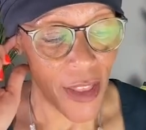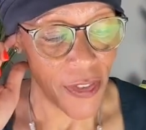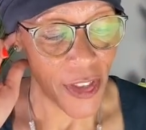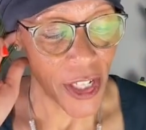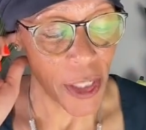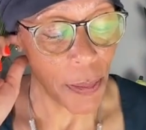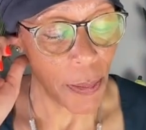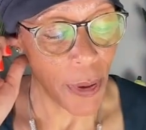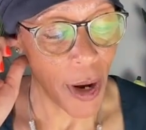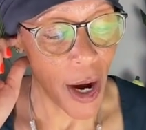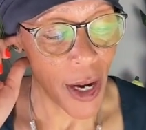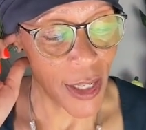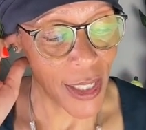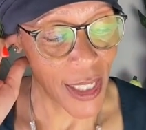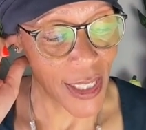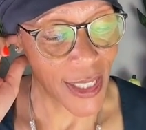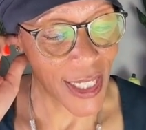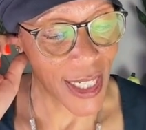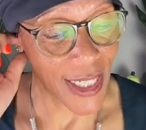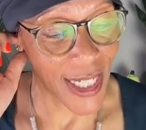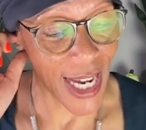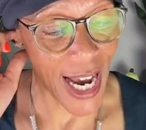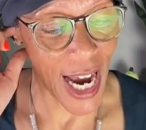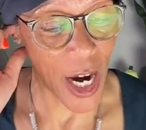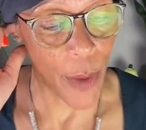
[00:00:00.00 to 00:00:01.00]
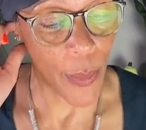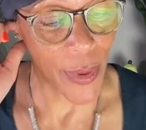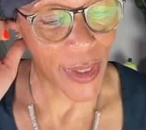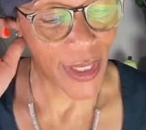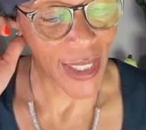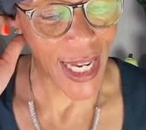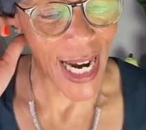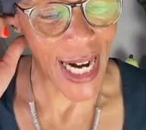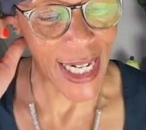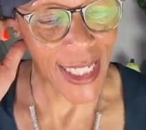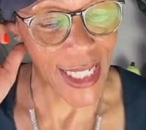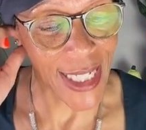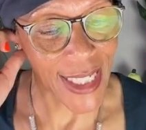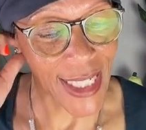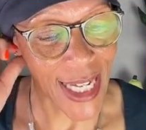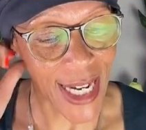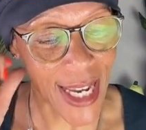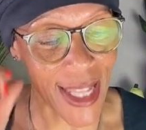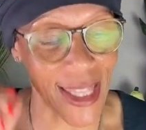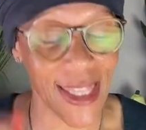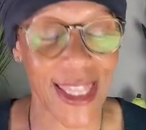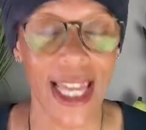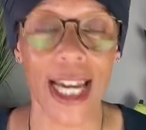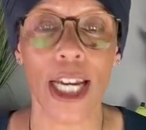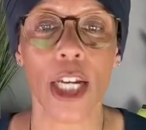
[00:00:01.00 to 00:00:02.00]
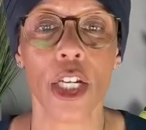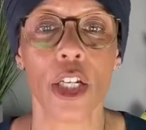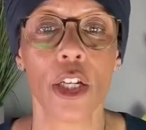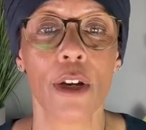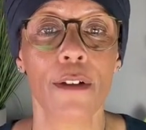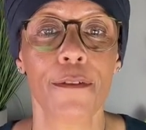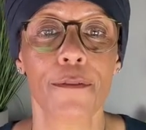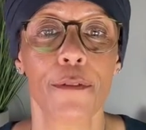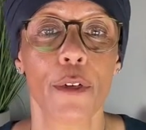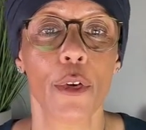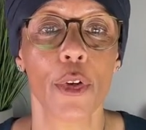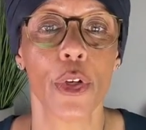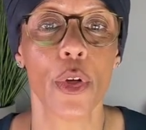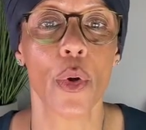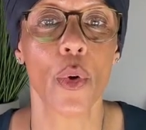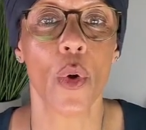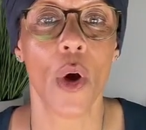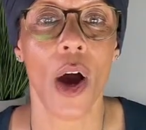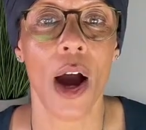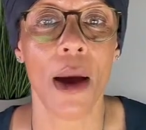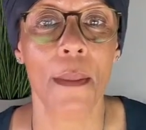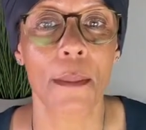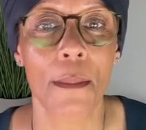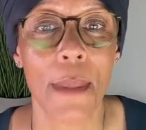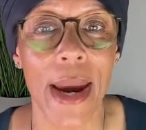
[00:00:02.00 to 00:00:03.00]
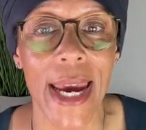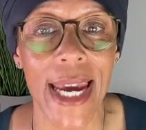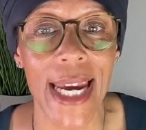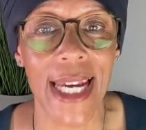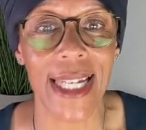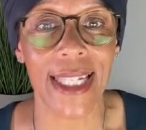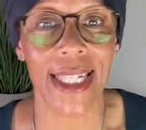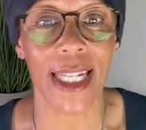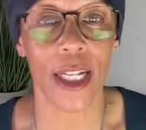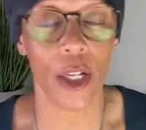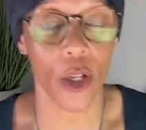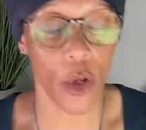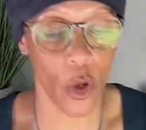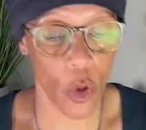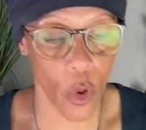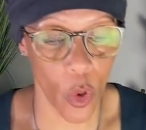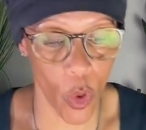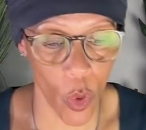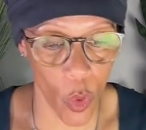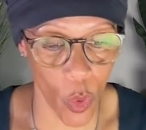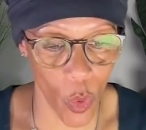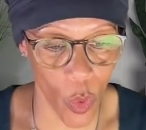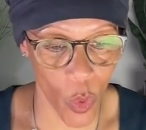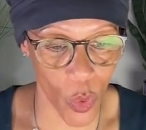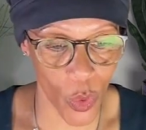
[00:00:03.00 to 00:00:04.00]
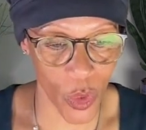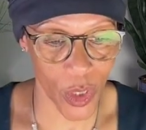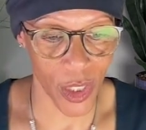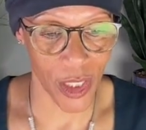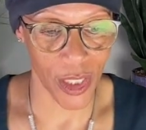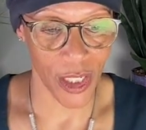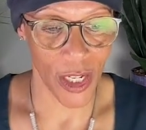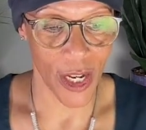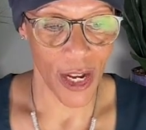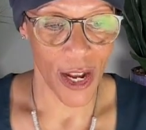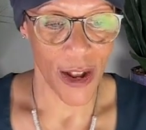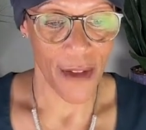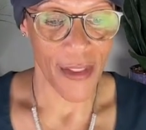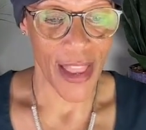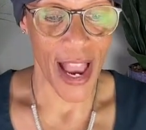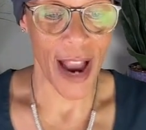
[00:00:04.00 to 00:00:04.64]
This person says, I would like to say a thank you for your amazing course.